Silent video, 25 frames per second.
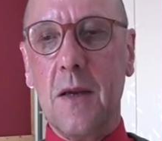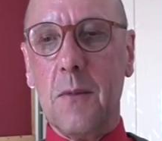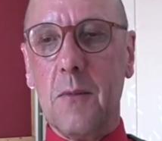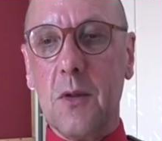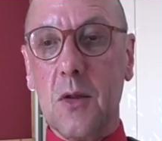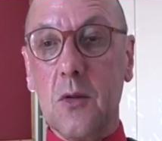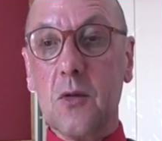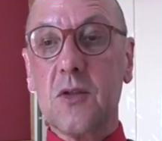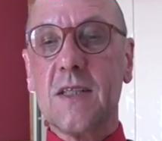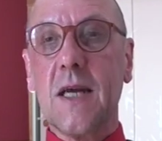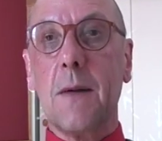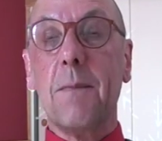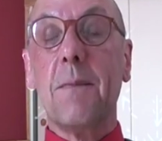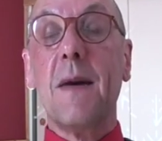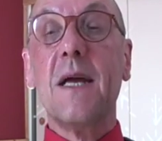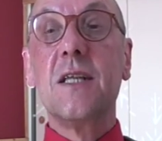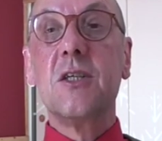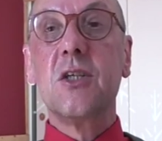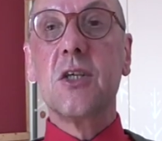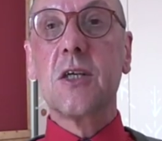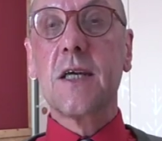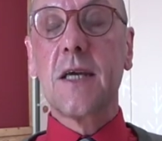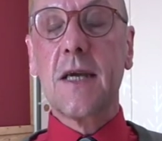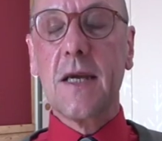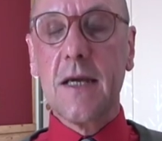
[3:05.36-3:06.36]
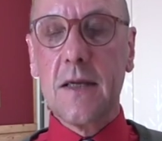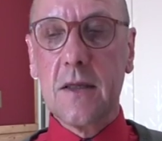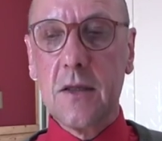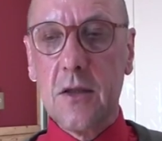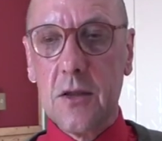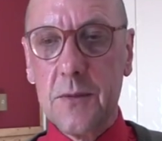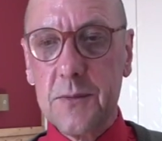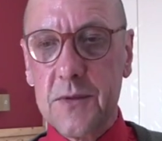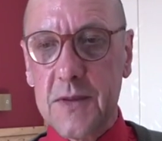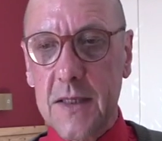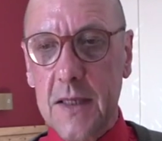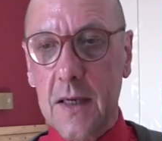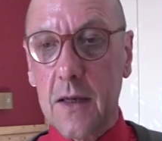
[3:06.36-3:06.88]
But those are magic
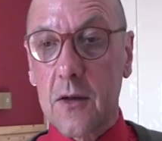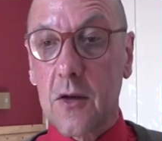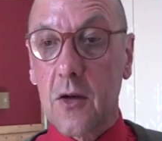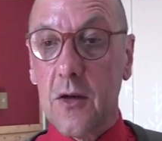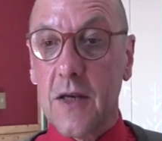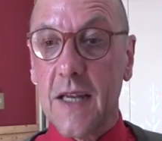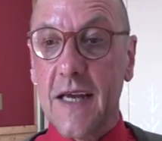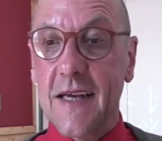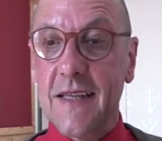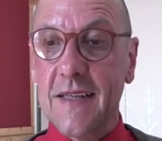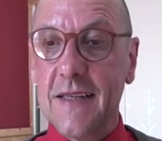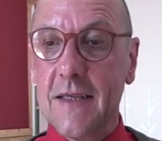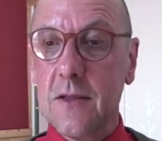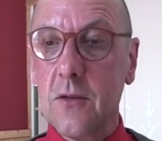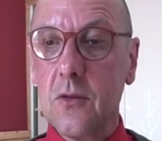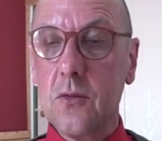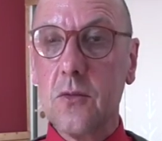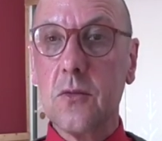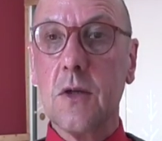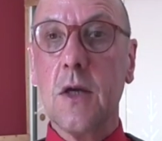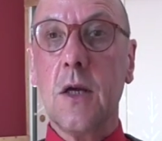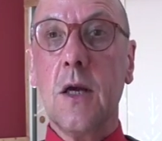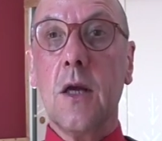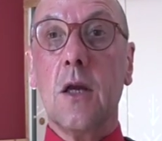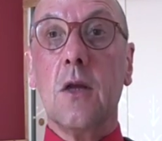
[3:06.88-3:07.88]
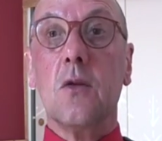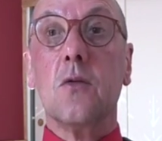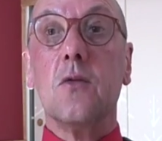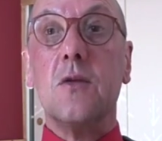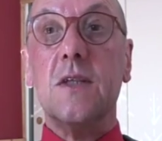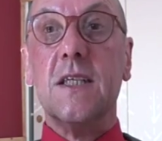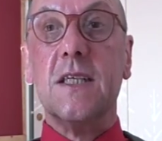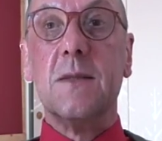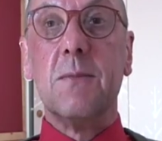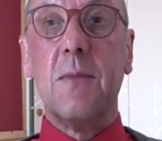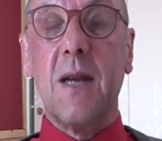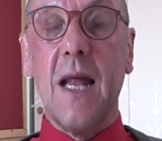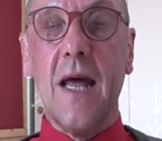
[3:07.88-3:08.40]
kingdoms that are connected to
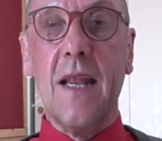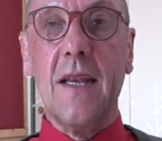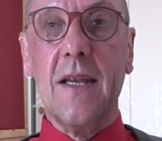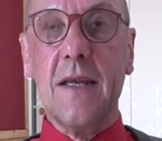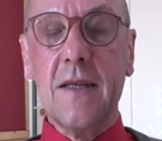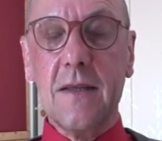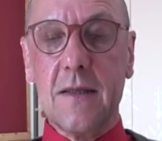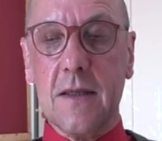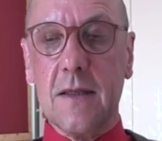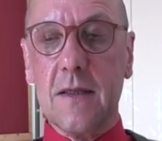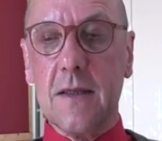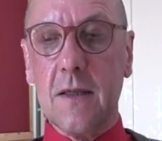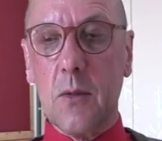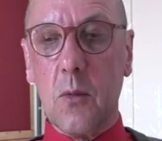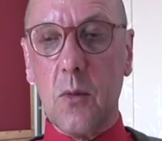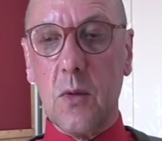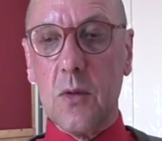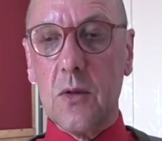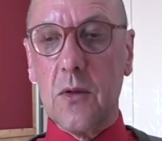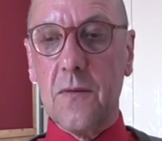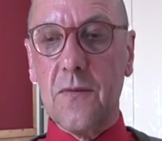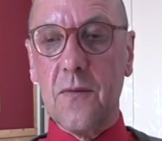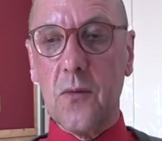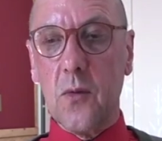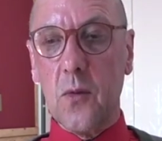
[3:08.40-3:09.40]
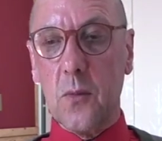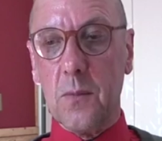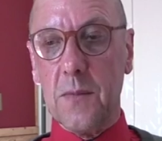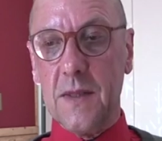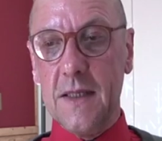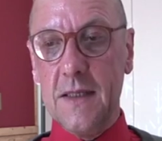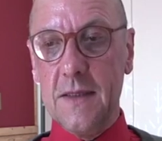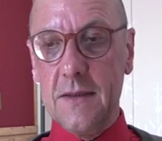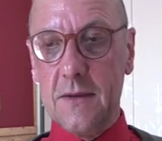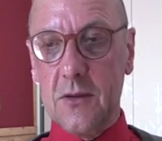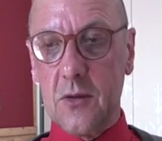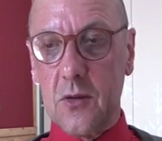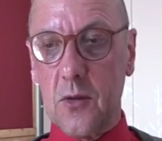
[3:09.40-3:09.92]
this planet, and they're wonderful beings.